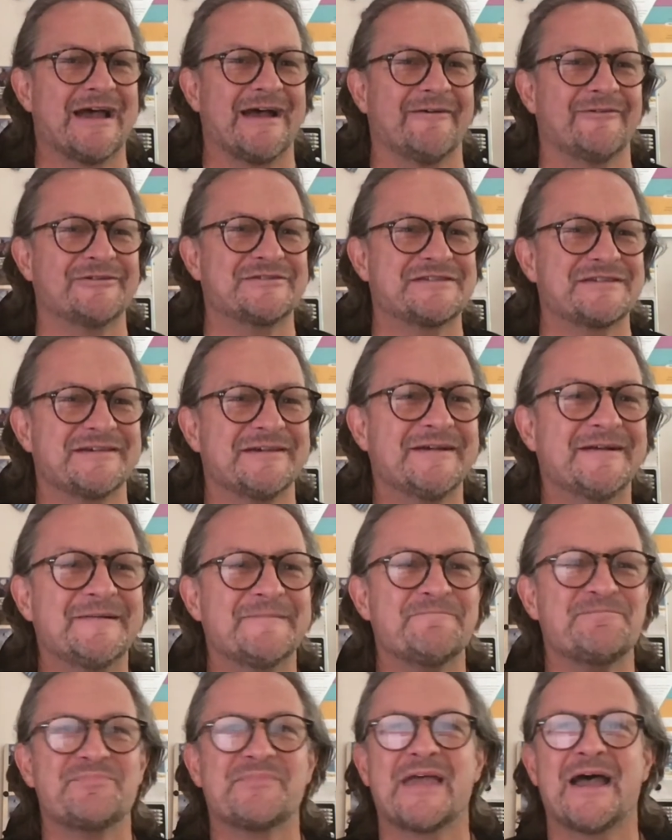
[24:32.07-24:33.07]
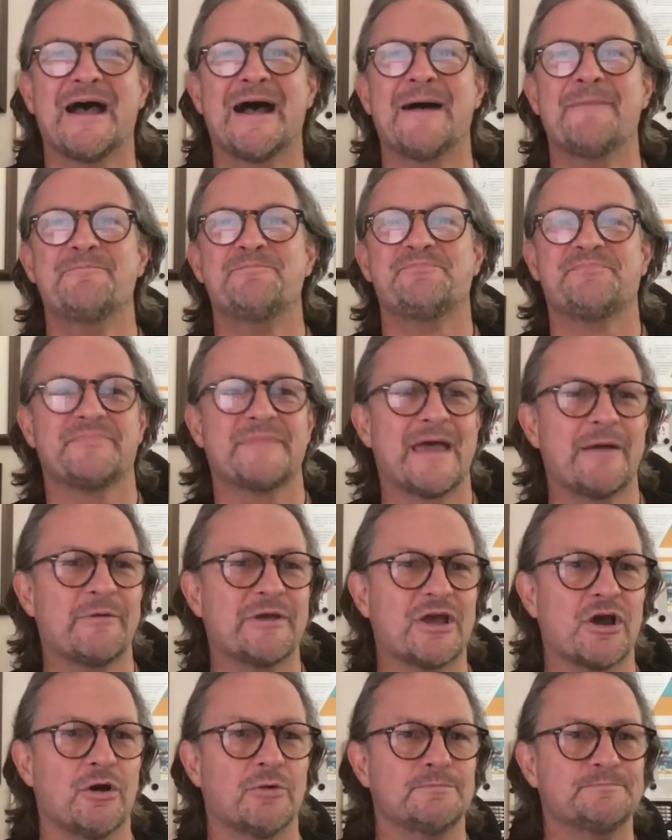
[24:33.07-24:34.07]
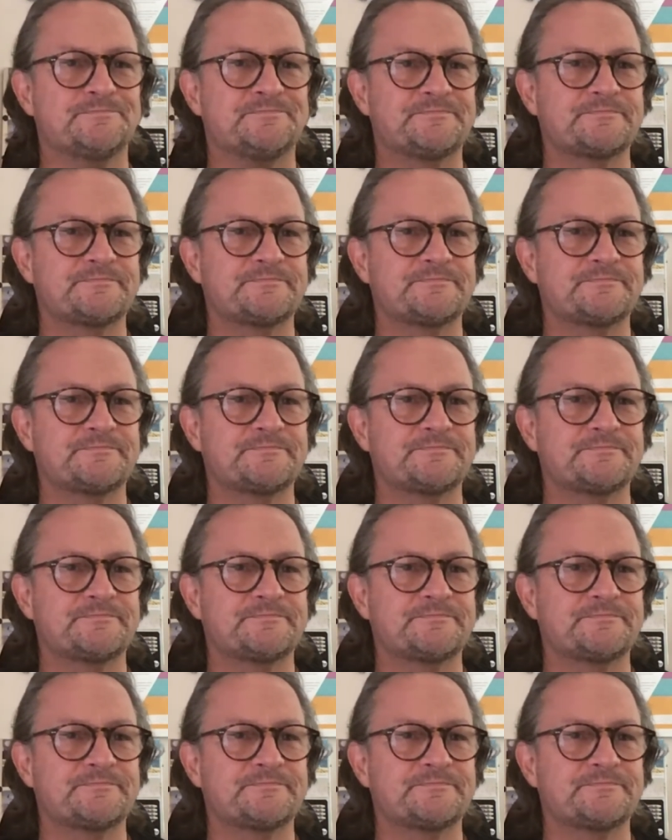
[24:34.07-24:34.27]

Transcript: out. There we go.